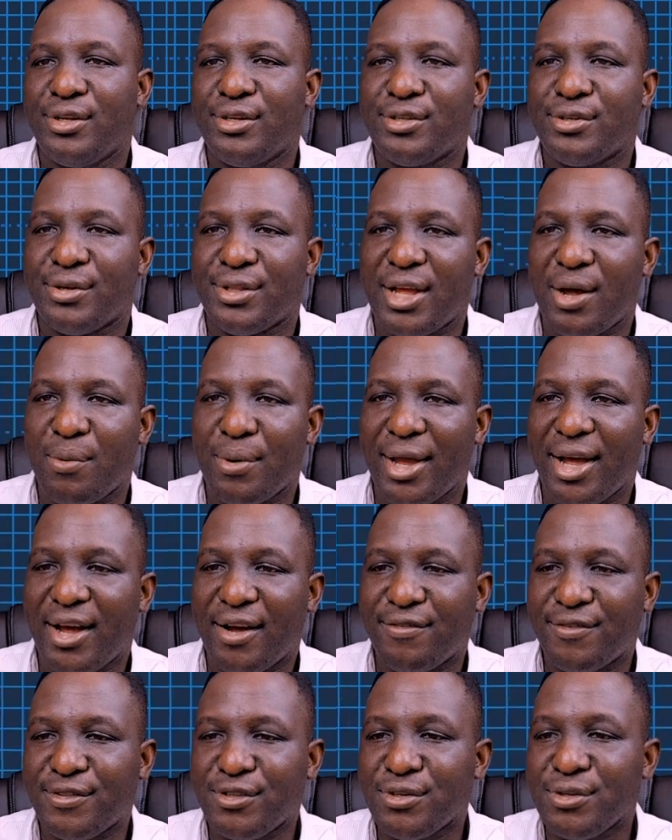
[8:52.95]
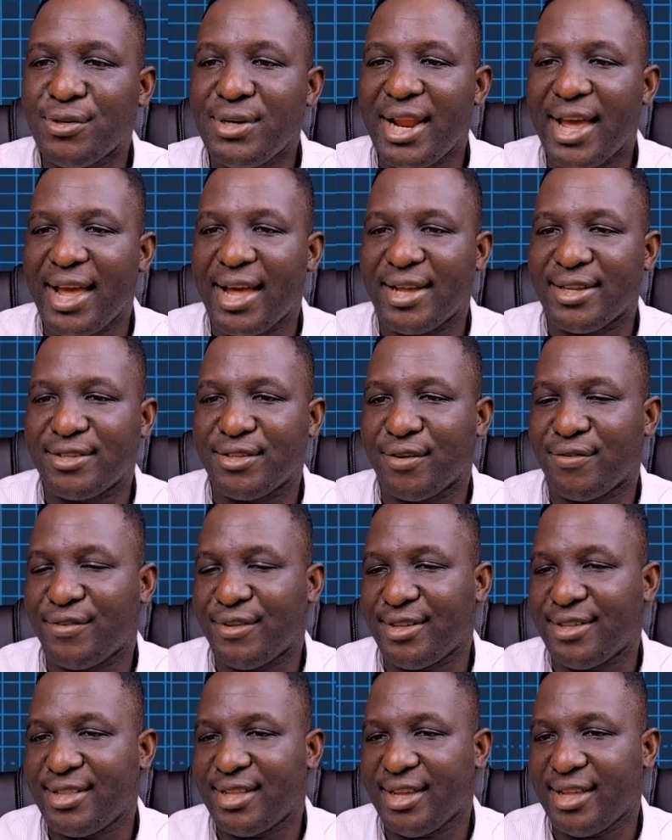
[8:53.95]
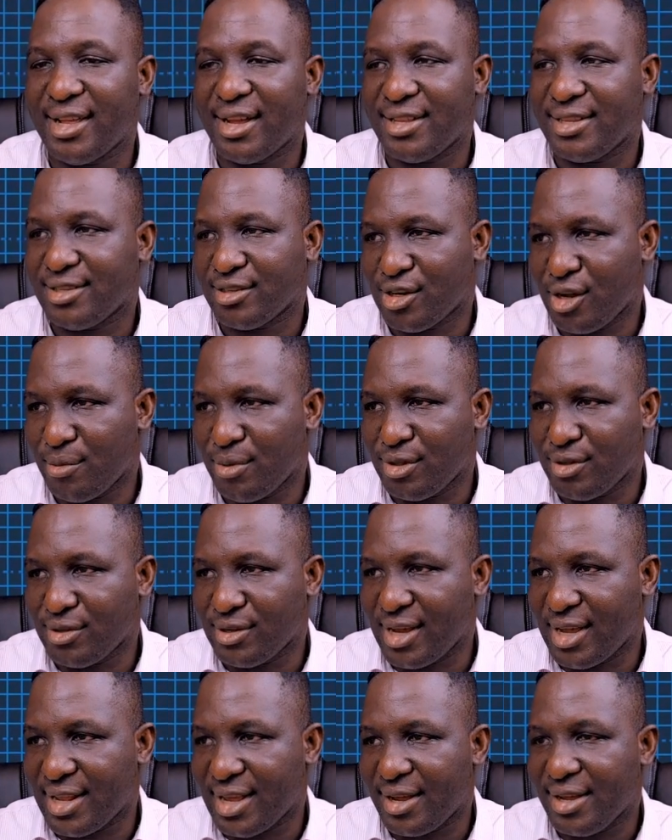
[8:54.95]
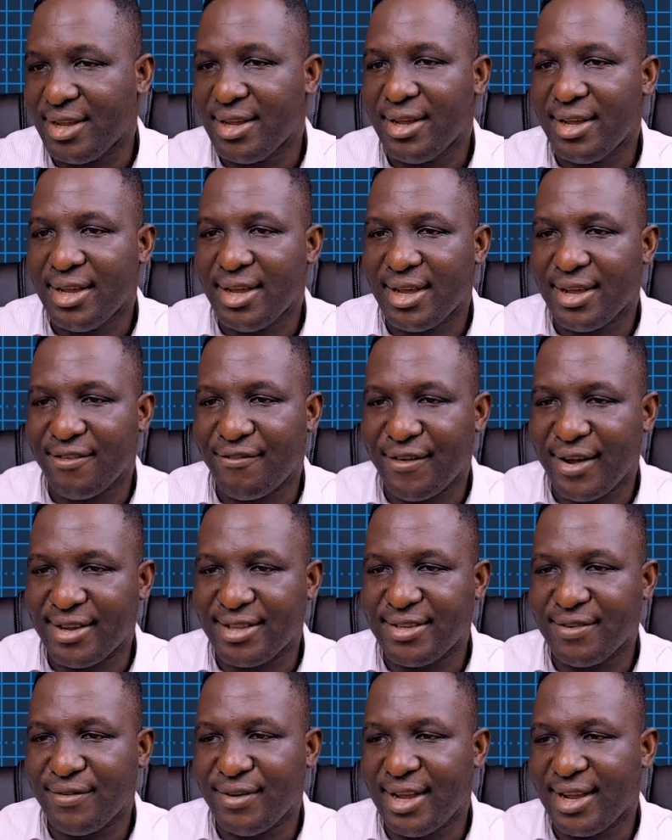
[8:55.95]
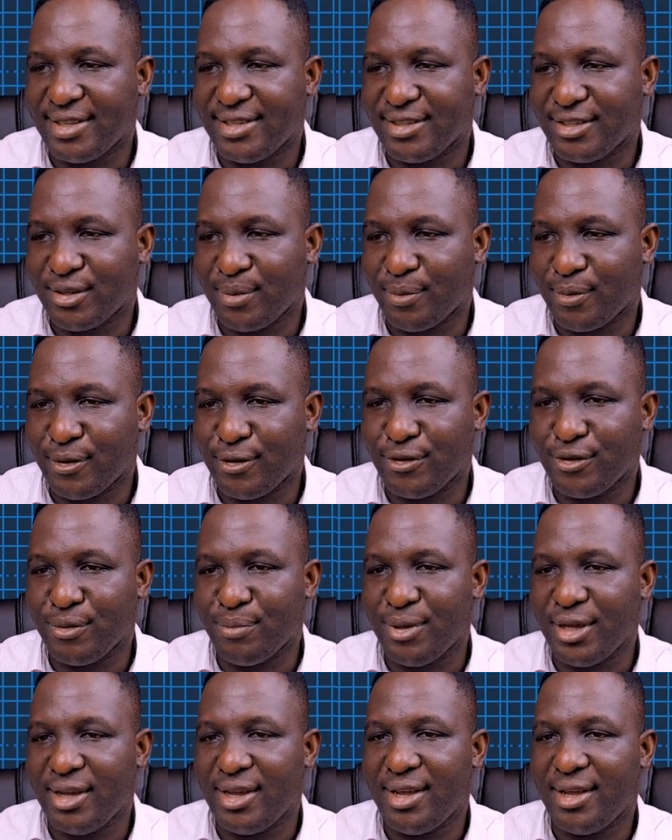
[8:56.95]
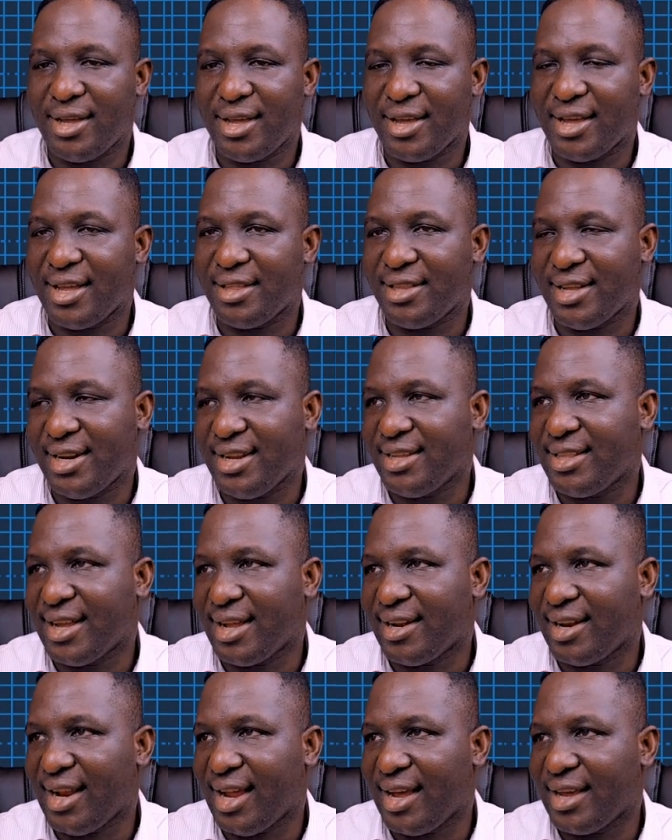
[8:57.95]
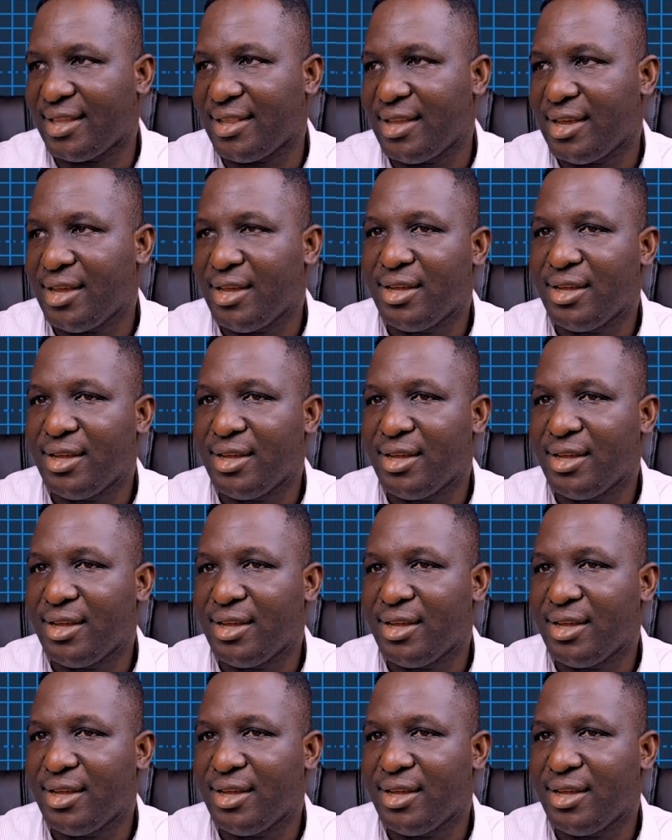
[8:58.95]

So now we have two layers of this thing, and it's coming together effectively as it's supposed to be. Again, delete that line,